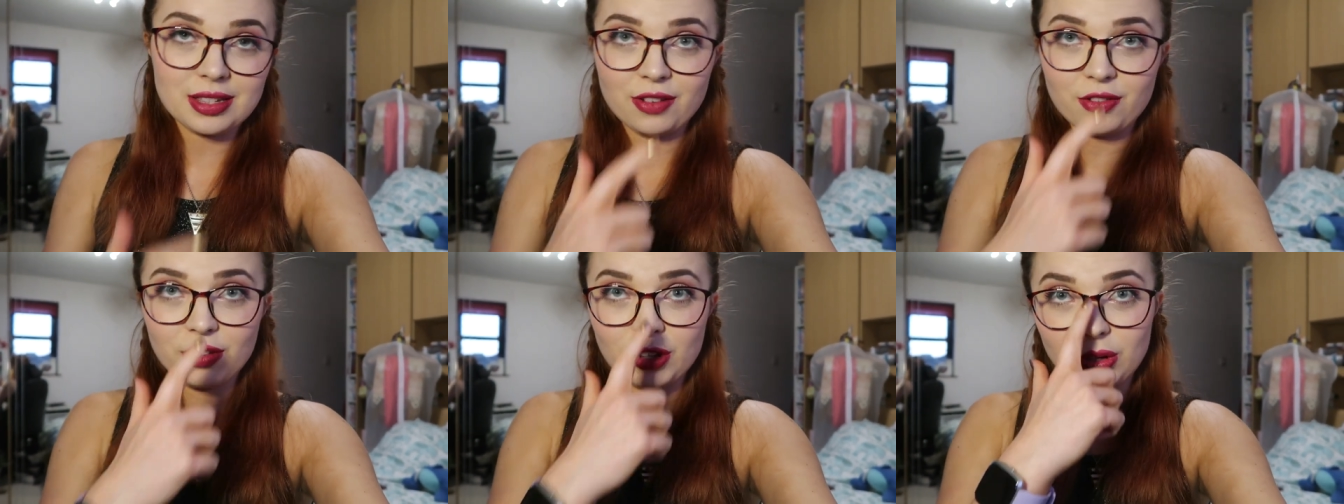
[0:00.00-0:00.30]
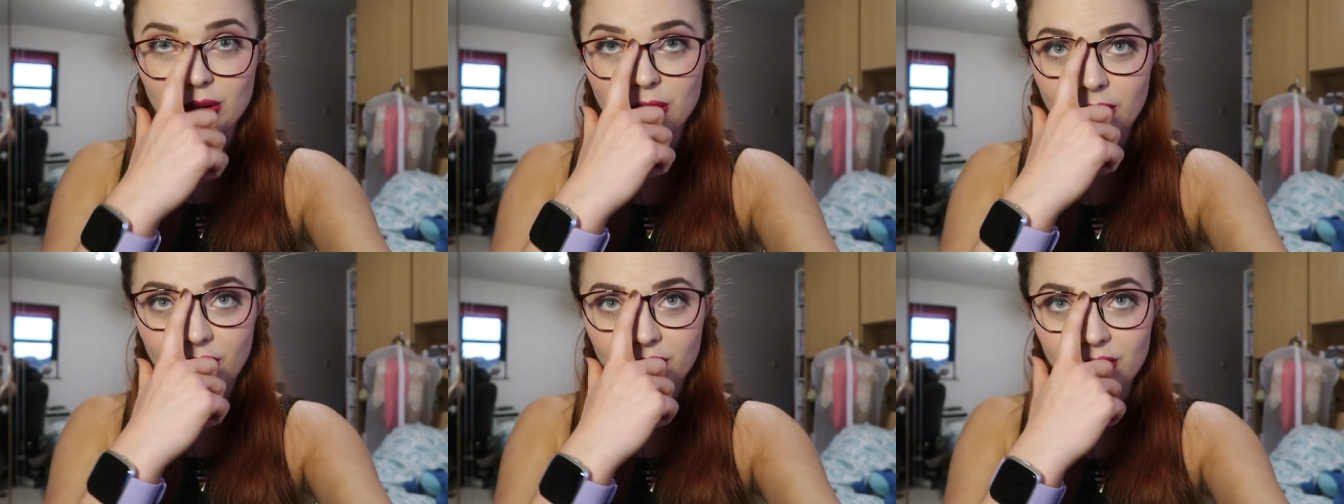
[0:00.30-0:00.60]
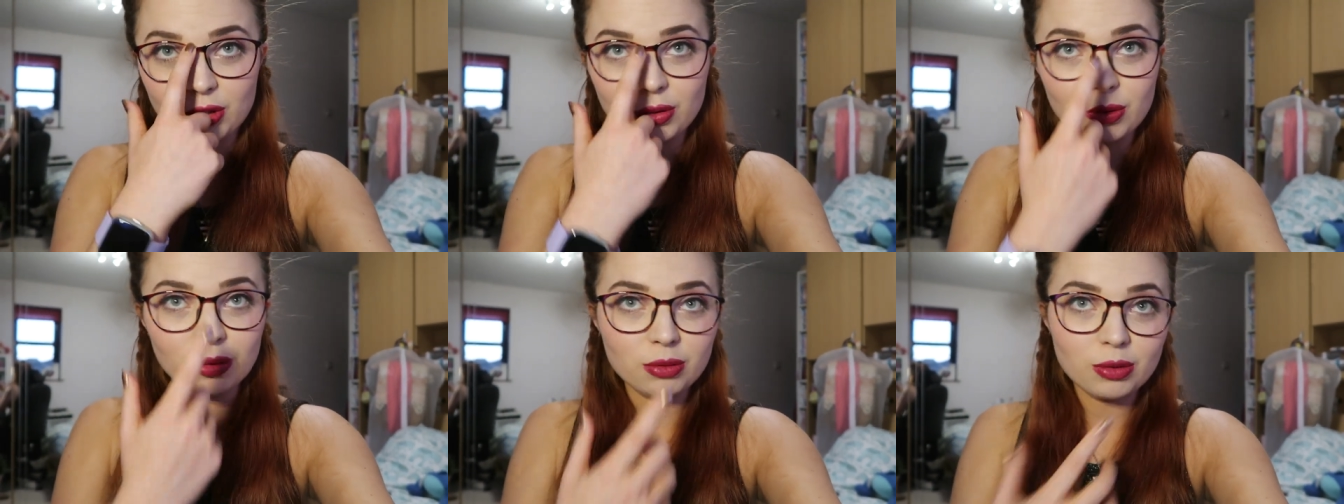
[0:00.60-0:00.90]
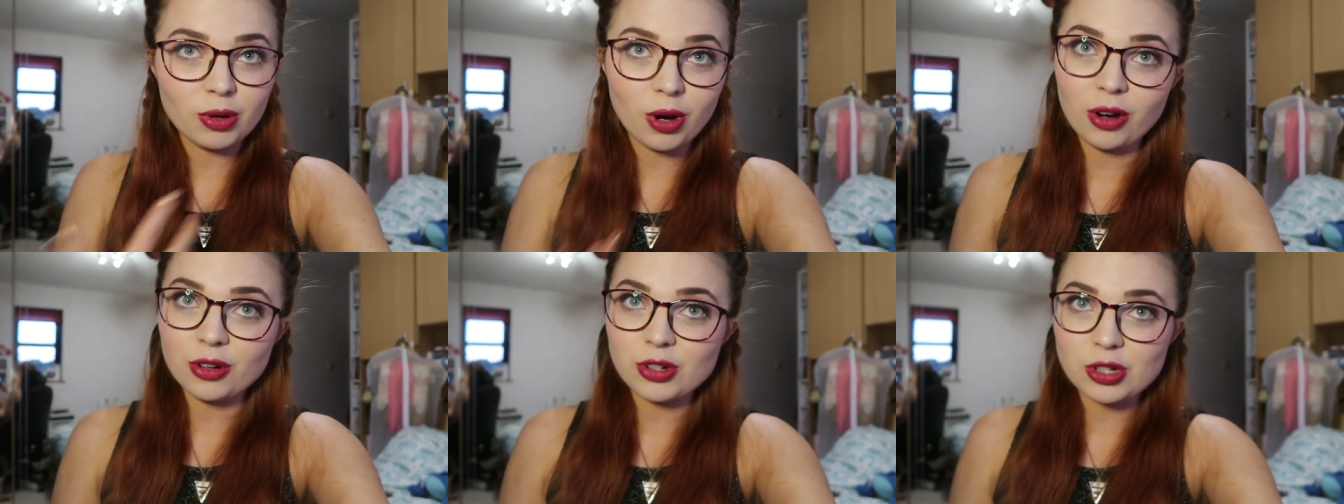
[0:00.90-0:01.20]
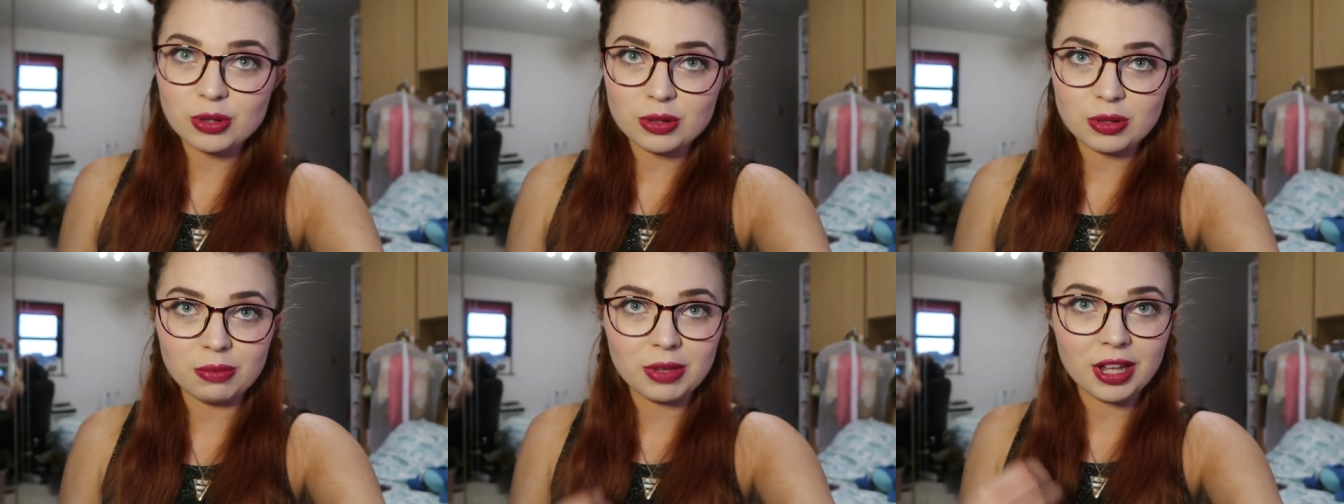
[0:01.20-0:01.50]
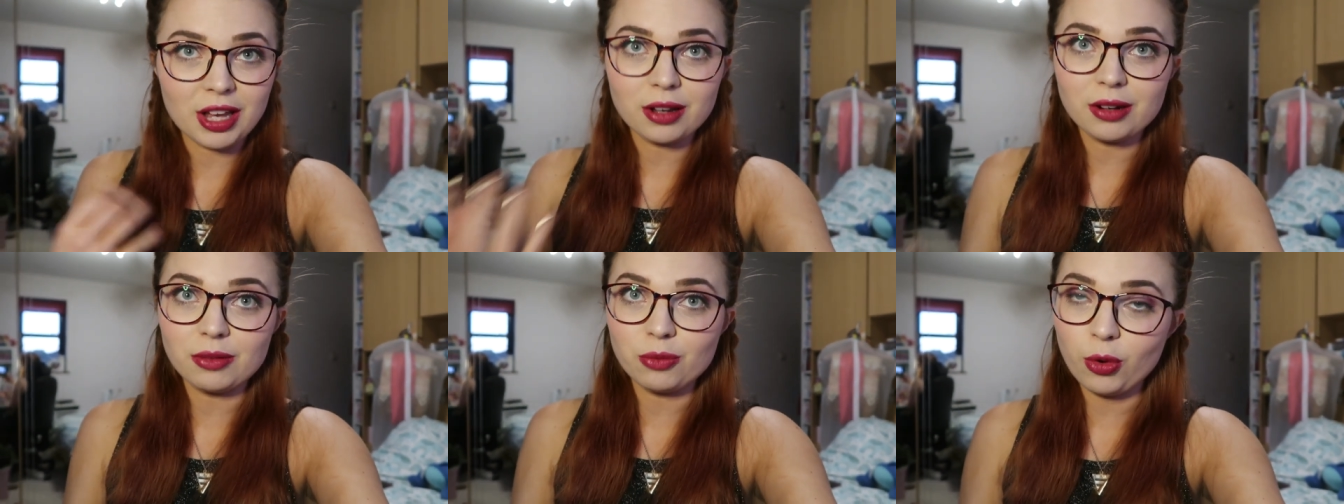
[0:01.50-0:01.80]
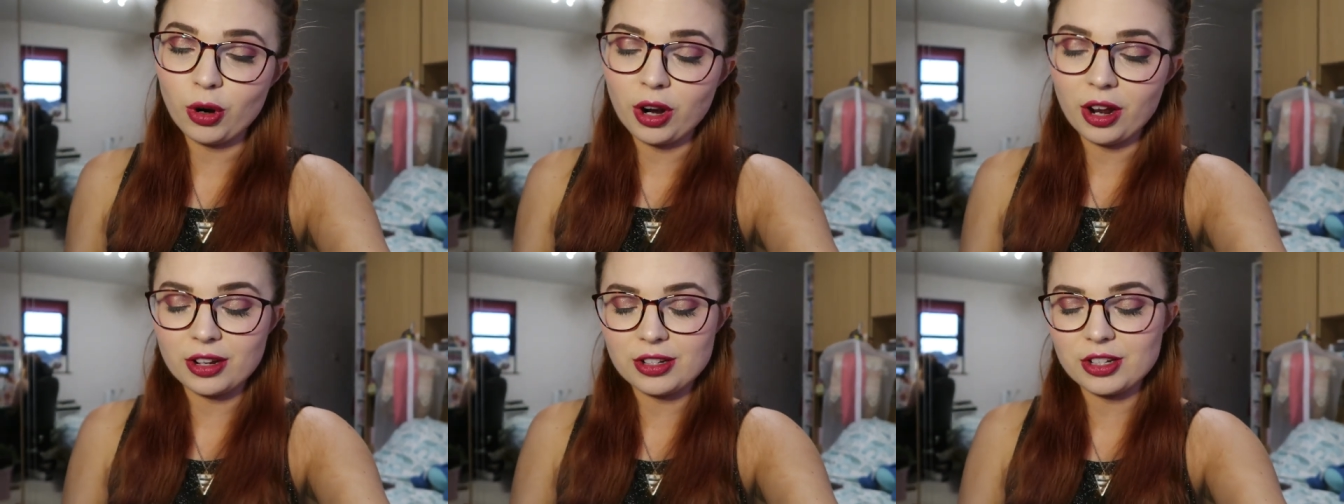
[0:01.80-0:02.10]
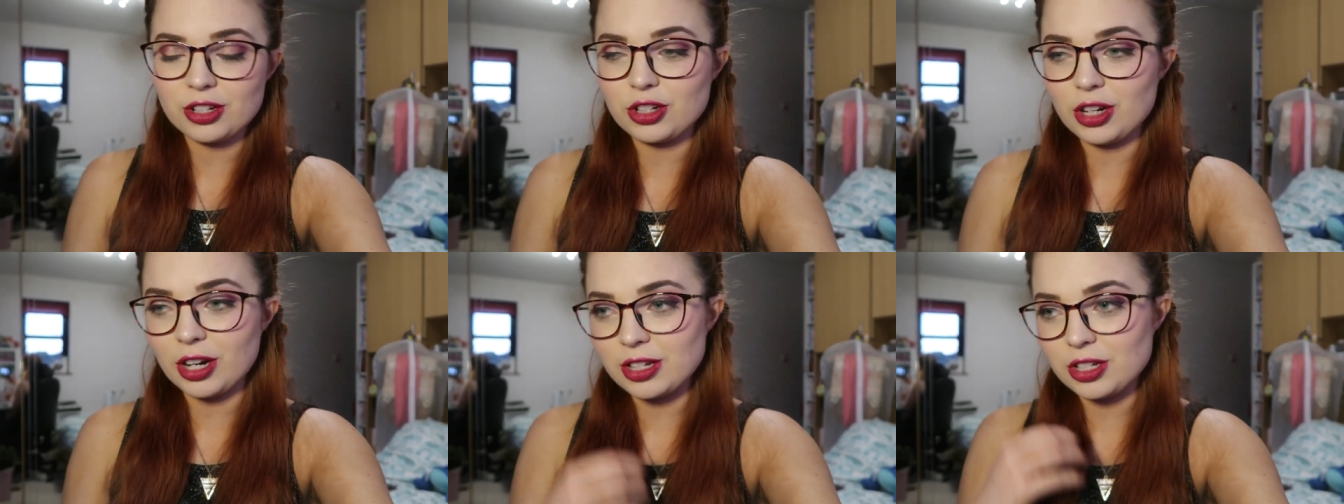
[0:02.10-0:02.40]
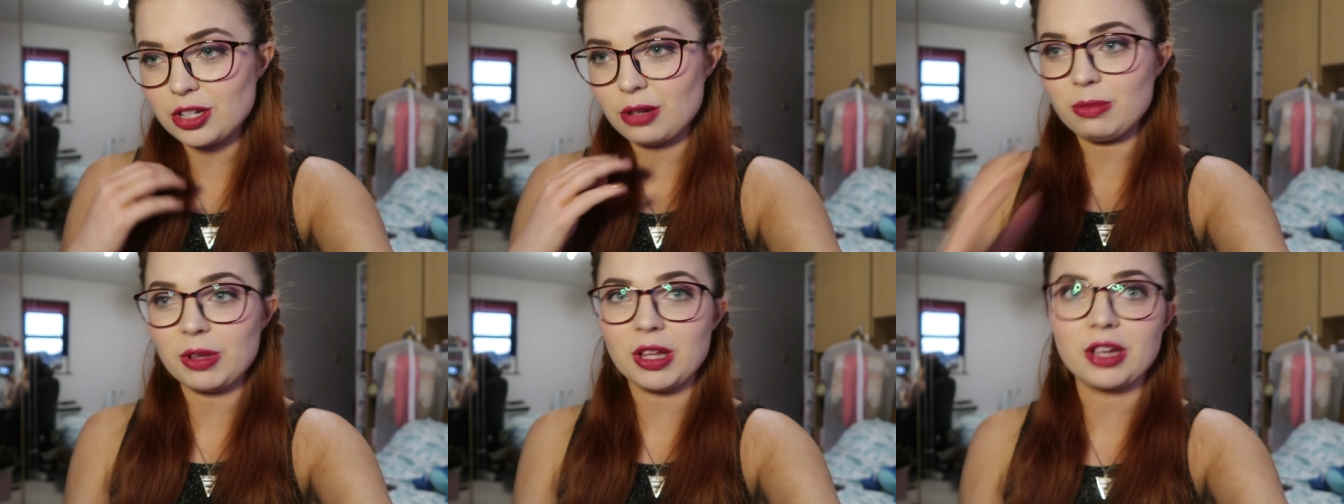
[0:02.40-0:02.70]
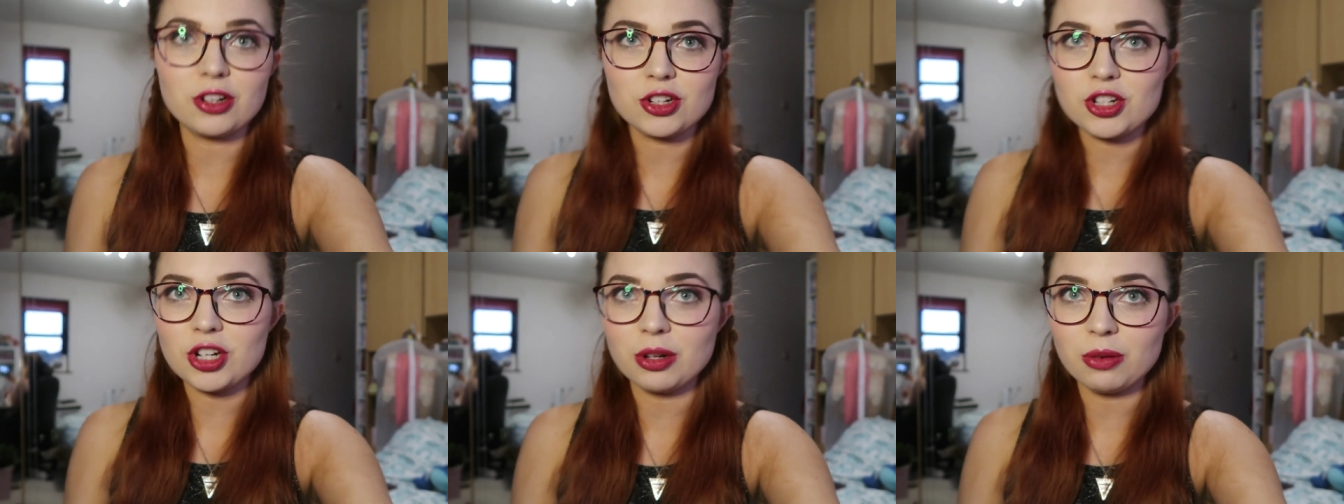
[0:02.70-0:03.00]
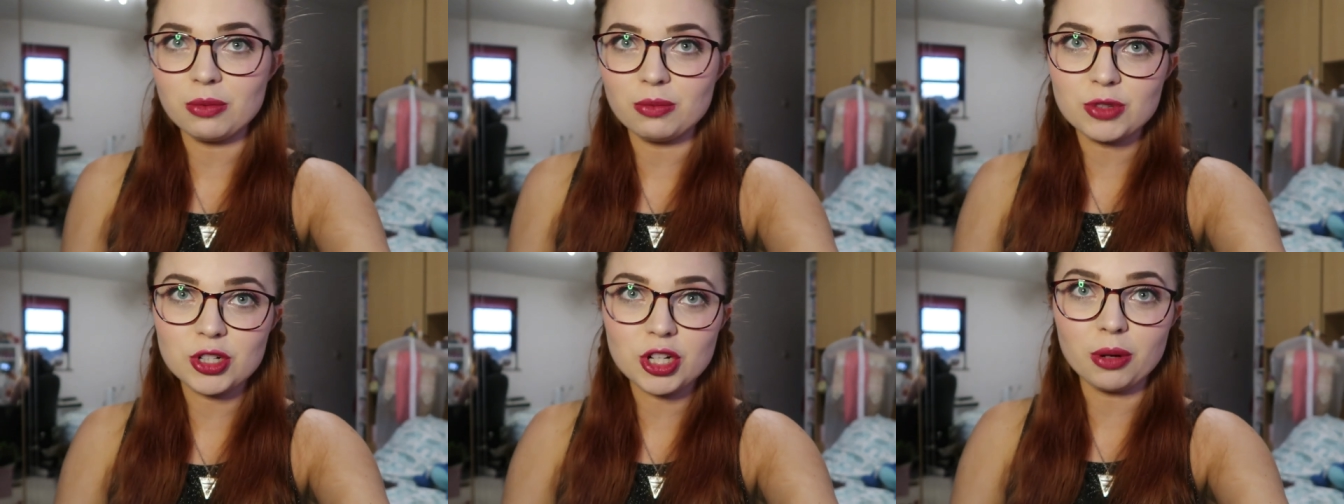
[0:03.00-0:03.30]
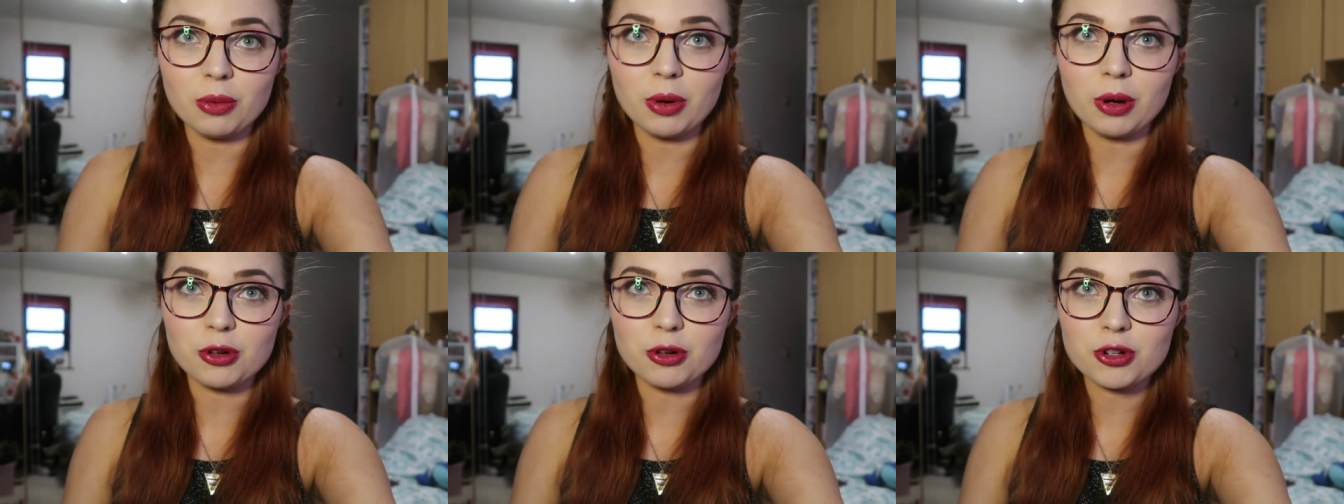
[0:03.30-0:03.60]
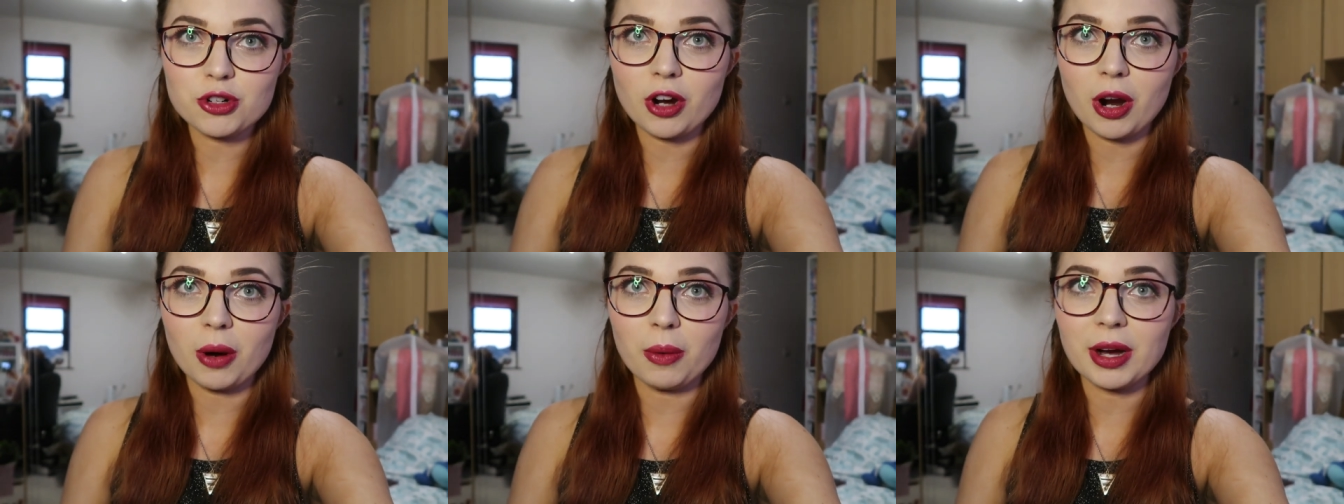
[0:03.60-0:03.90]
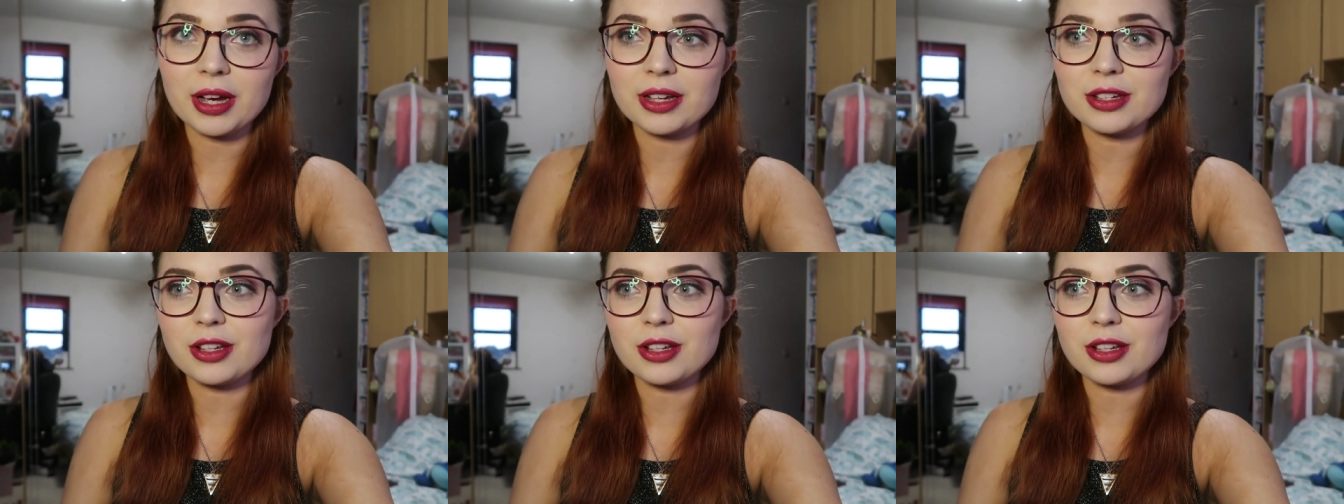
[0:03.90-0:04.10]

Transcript: If you can't do something and want her to change something, she will straight away.